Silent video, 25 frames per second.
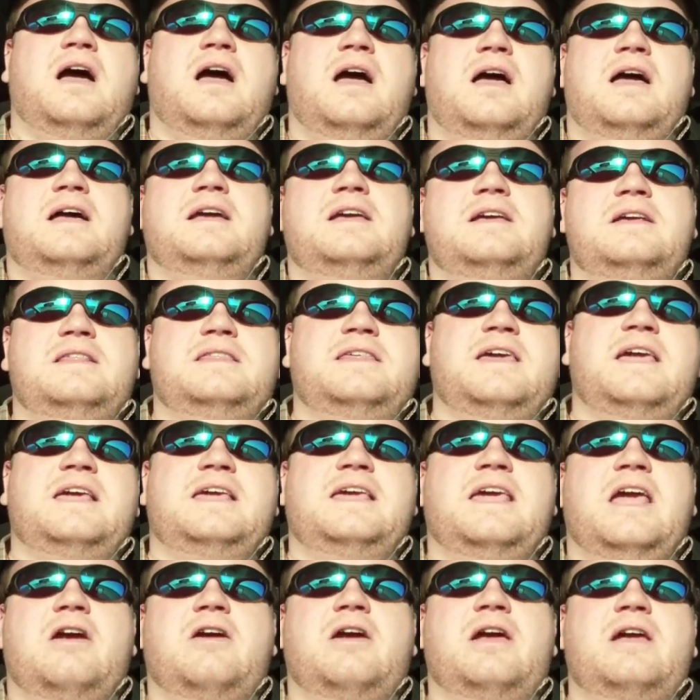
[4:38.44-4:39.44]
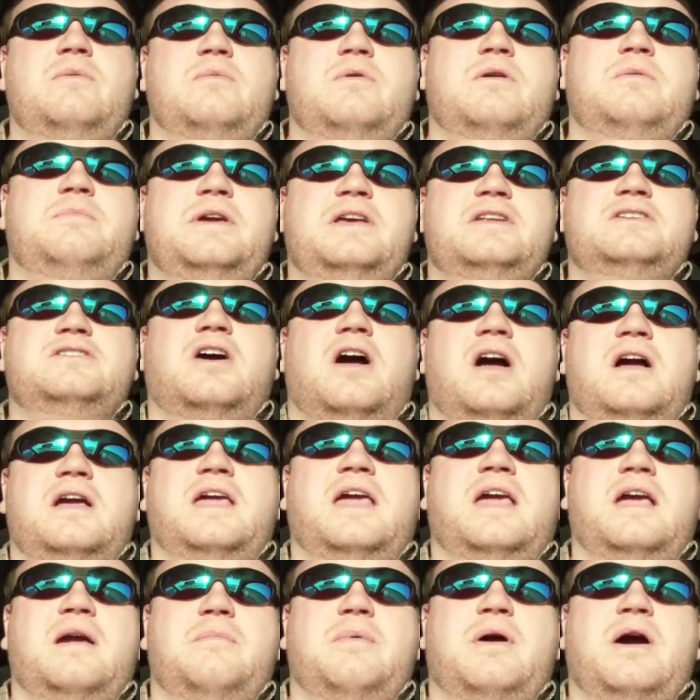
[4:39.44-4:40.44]
I think Gary will be
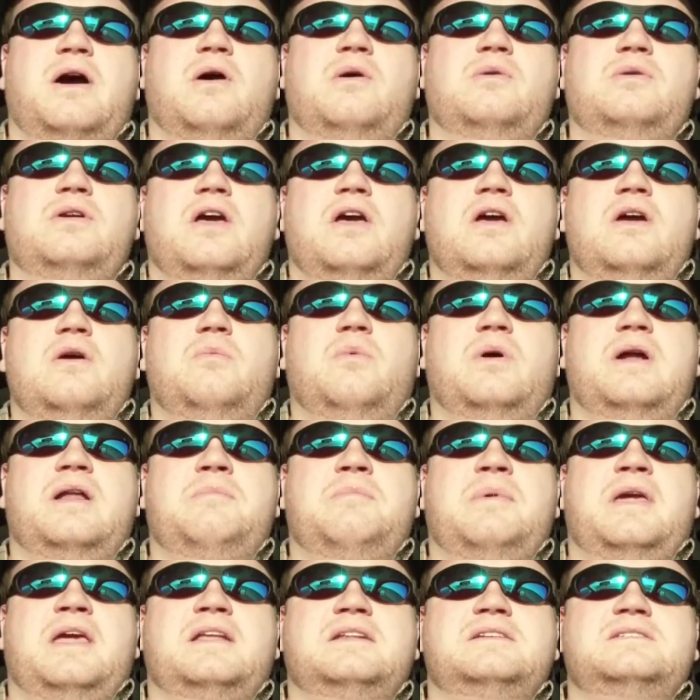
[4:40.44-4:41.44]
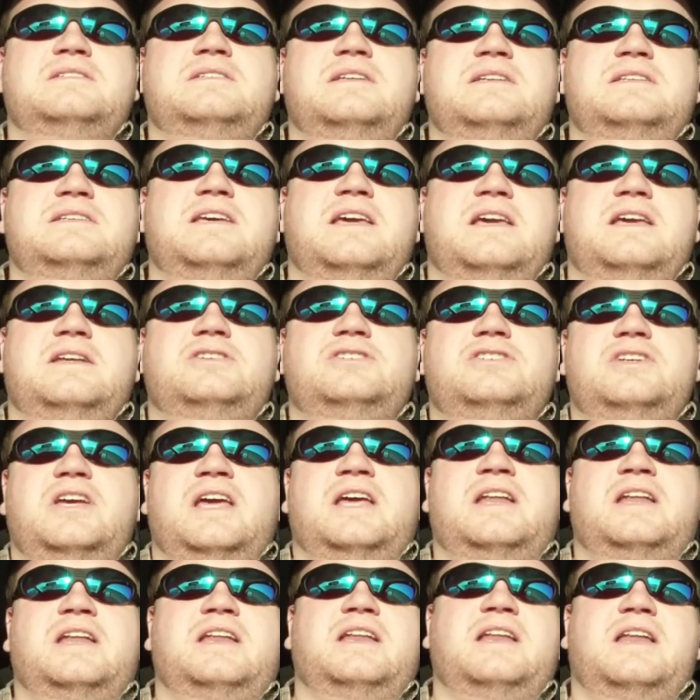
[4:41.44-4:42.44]
talking about what it means to teach
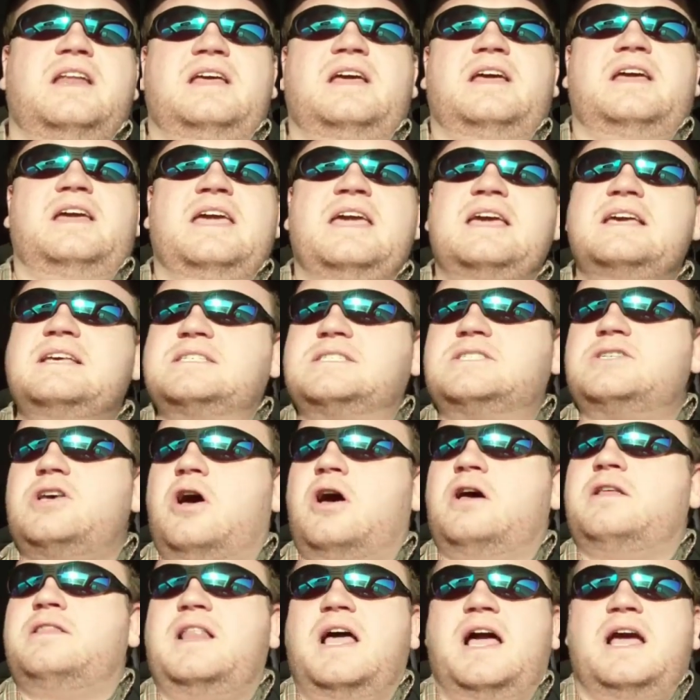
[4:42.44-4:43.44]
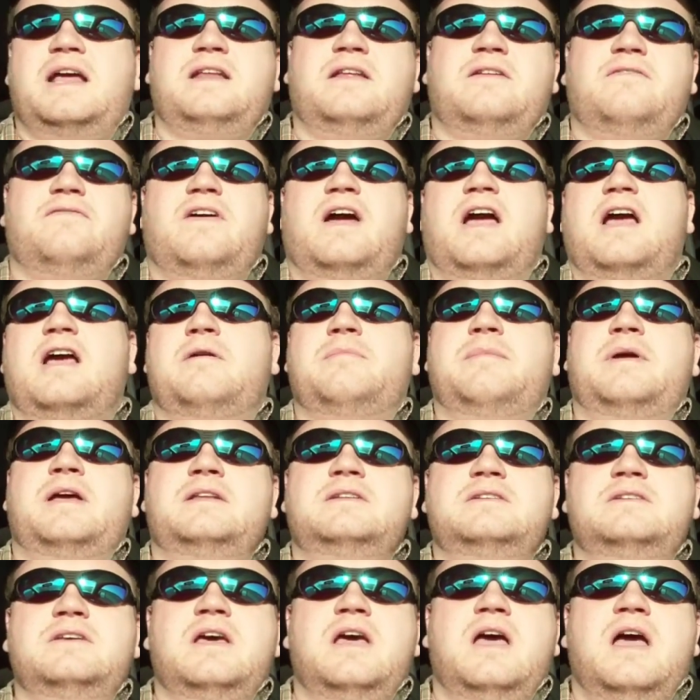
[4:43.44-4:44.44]
in his online
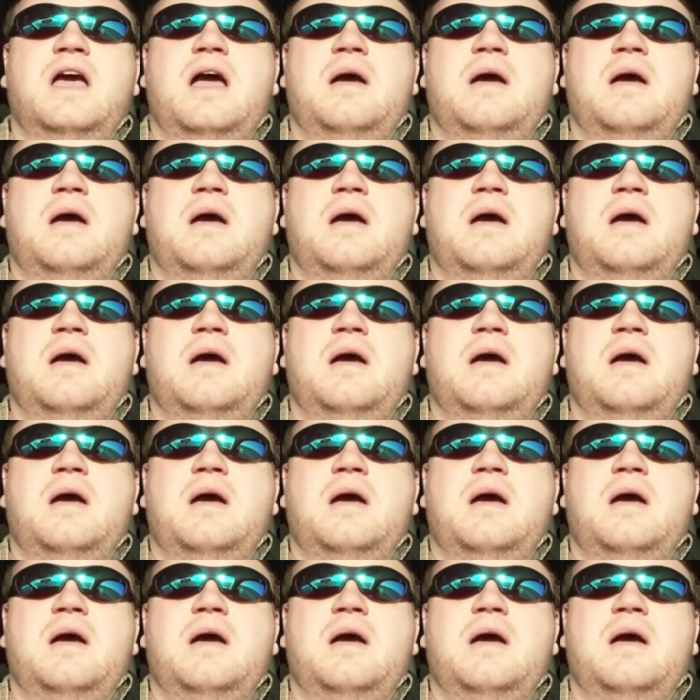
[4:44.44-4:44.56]
environment,